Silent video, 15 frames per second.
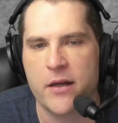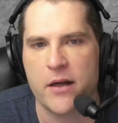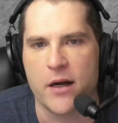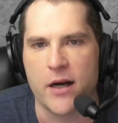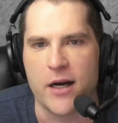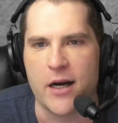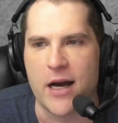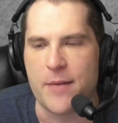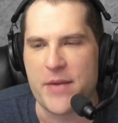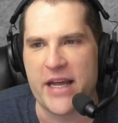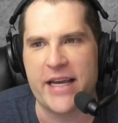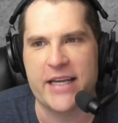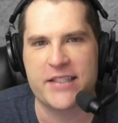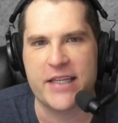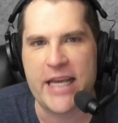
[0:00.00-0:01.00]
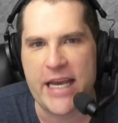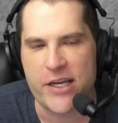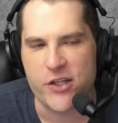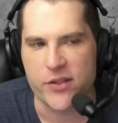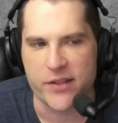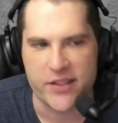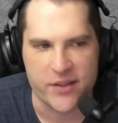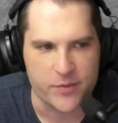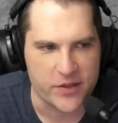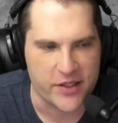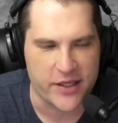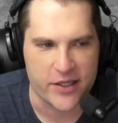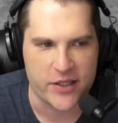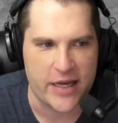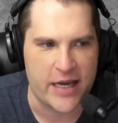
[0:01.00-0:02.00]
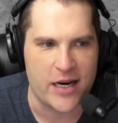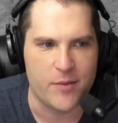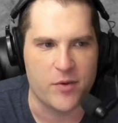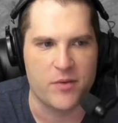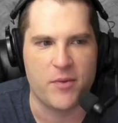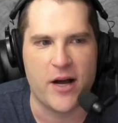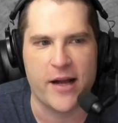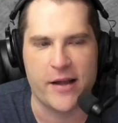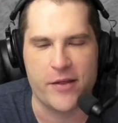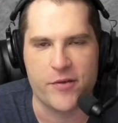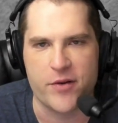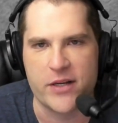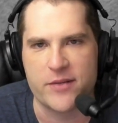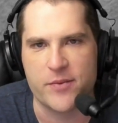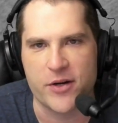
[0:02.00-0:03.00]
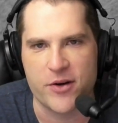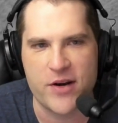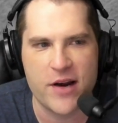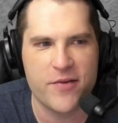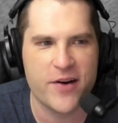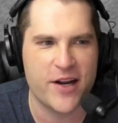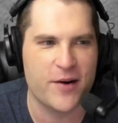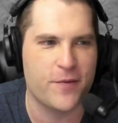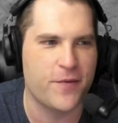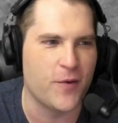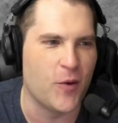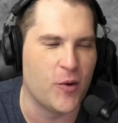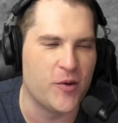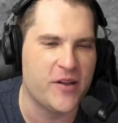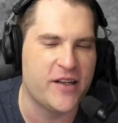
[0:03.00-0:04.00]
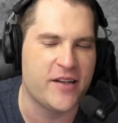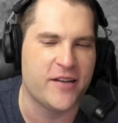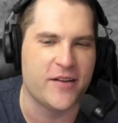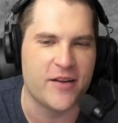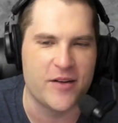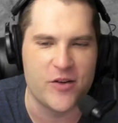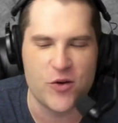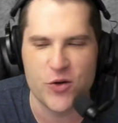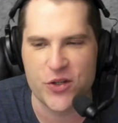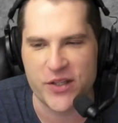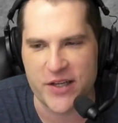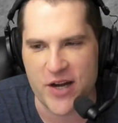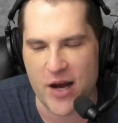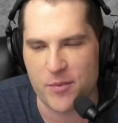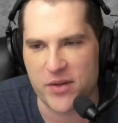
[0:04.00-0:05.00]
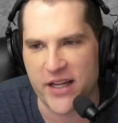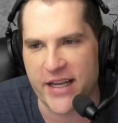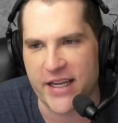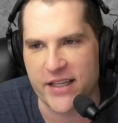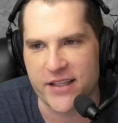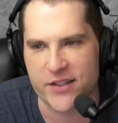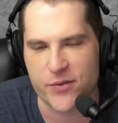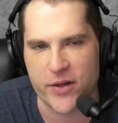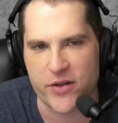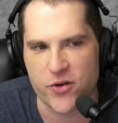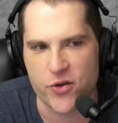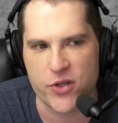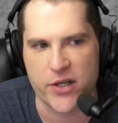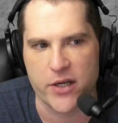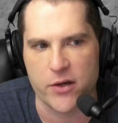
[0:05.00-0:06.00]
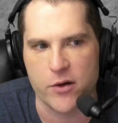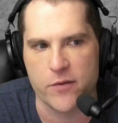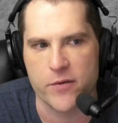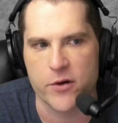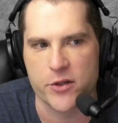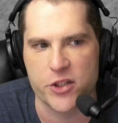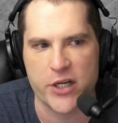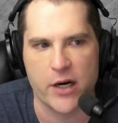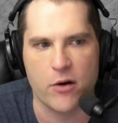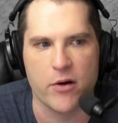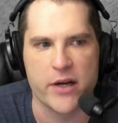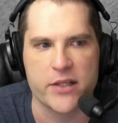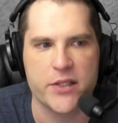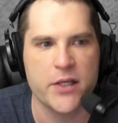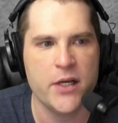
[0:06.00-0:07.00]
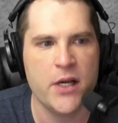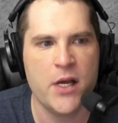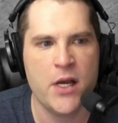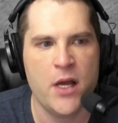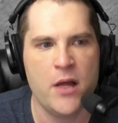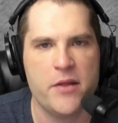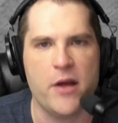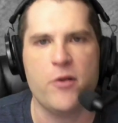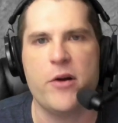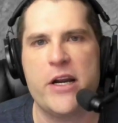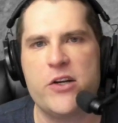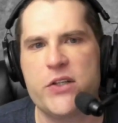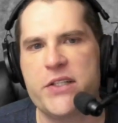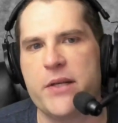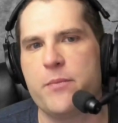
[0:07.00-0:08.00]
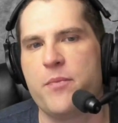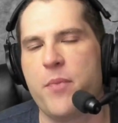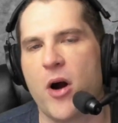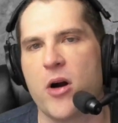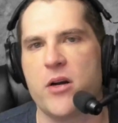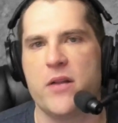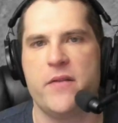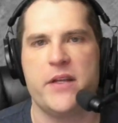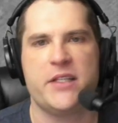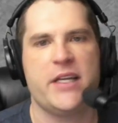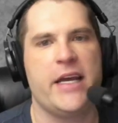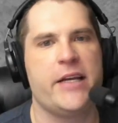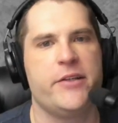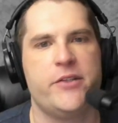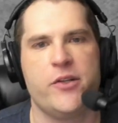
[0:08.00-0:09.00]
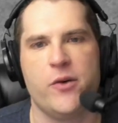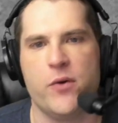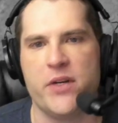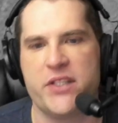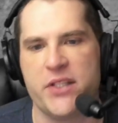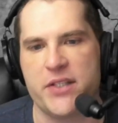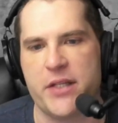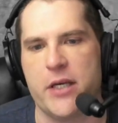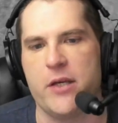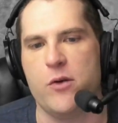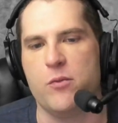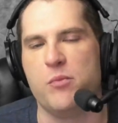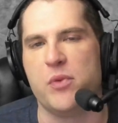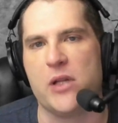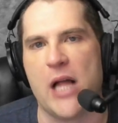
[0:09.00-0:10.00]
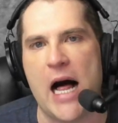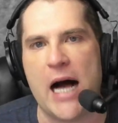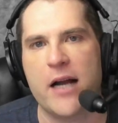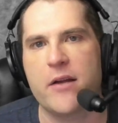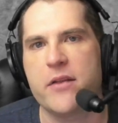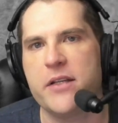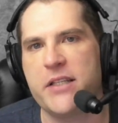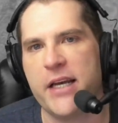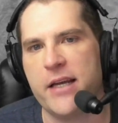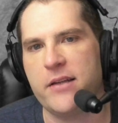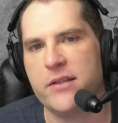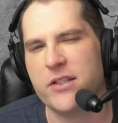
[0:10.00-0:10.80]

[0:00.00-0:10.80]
Uh, I mean, I guess occasionally someone's going to end up with pocket threes, but you're never going to fold, and usually not playing it this way. They're usually going to go for a check raise. The other interesting part of this hand, too, is, is that you block the 10.